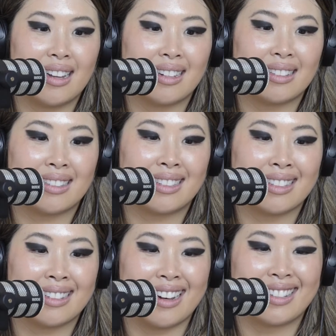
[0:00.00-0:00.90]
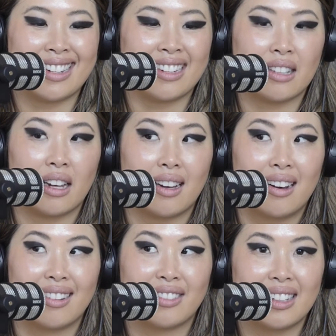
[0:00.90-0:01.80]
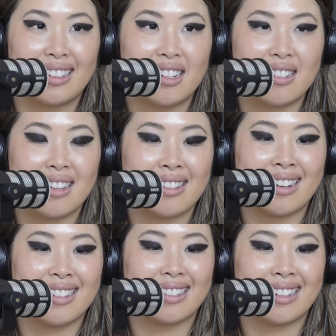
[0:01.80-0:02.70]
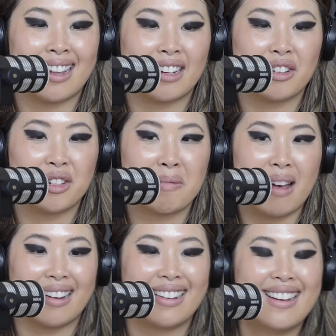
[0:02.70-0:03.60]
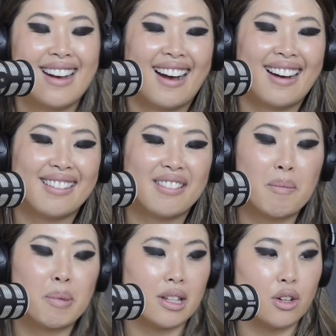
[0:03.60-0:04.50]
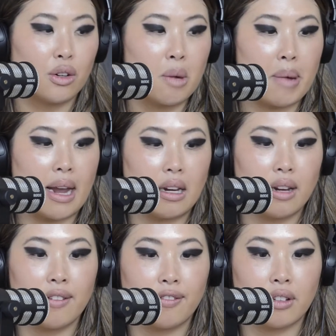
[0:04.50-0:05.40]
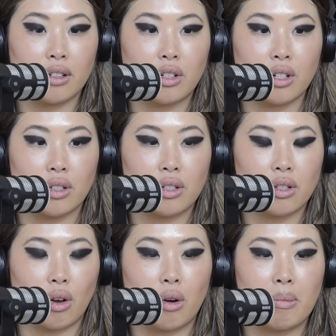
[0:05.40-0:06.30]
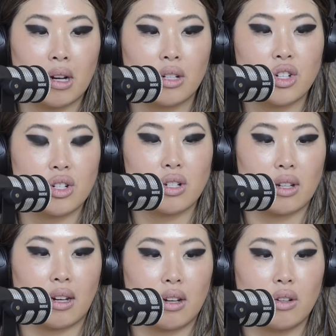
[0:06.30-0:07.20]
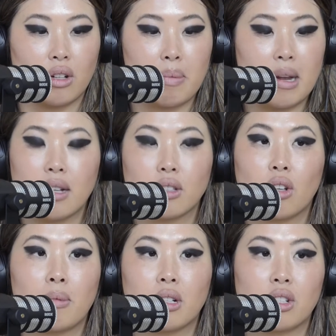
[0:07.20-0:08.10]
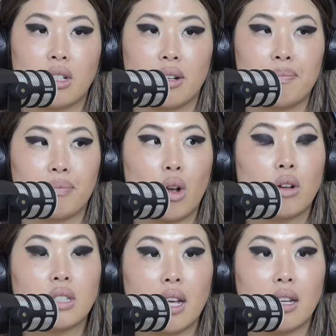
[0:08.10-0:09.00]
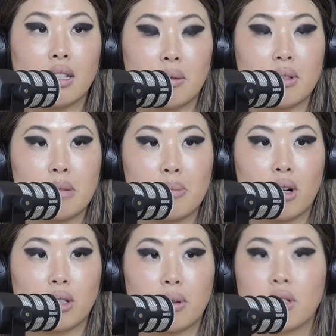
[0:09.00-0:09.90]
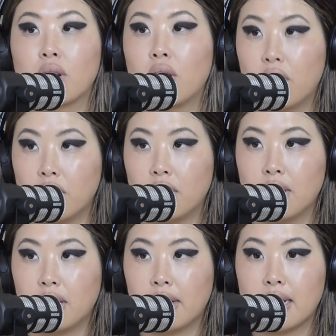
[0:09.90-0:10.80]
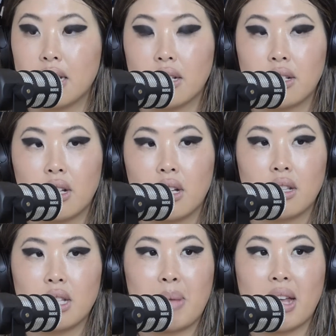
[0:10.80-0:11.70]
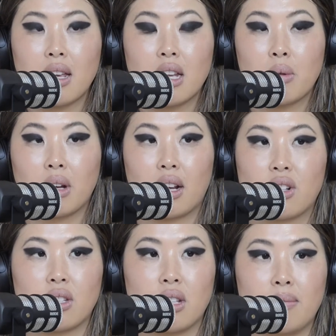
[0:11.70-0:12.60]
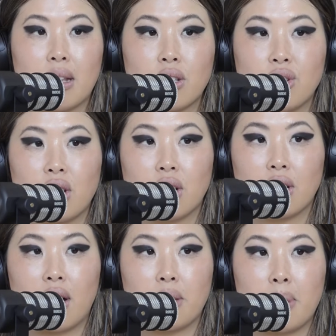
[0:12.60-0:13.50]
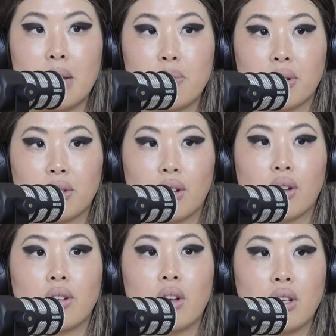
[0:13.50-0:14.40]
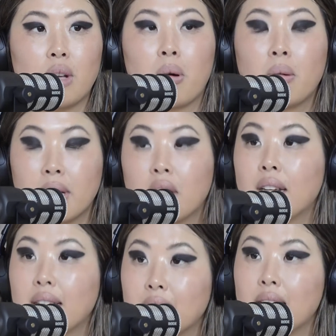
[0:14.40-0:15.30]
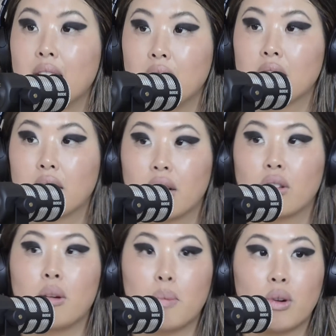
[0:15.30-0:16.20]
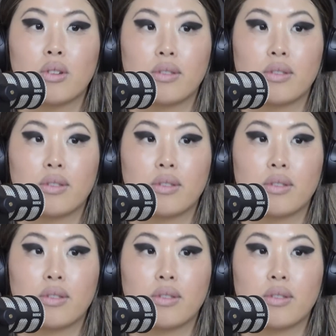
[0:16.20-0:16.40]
That's disgusting. I was like, oh, really? Oh, that's actually like not too bad. But you're competing for just so much, like you're competing at so much content in someone's inbox, whereas on LinkedIn, there's barely anyone actually messaging other people. So you're probably going to get seen like a lot more.